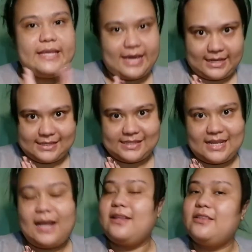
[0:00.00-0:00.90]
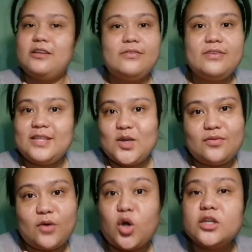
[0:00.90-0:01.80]
Yes! Another
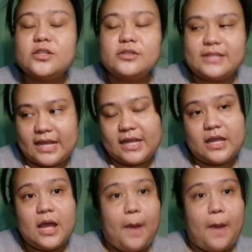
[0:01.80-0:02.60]
video for today!